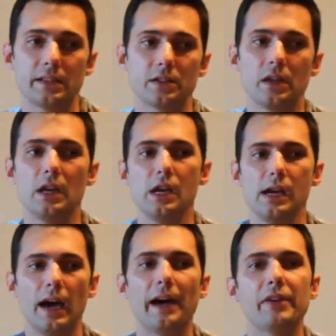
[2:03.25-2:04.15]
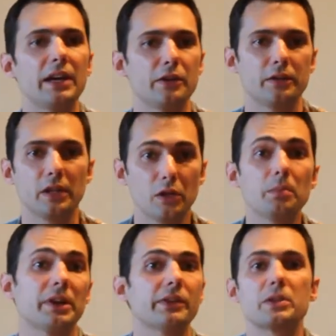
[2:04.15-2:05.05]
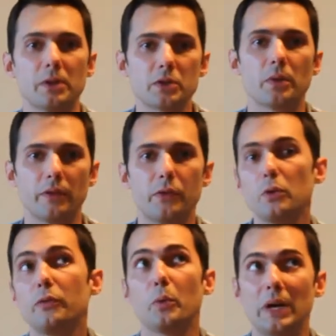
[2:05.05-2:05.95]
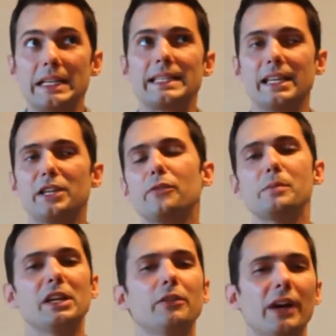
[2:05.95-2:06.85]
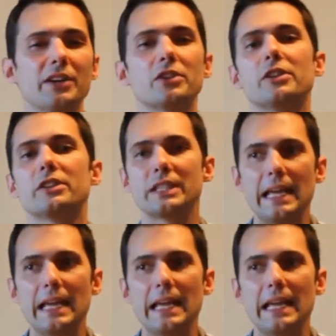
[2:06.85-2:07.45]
And I've had a little bit of experience with a few of the ways that different manufacturers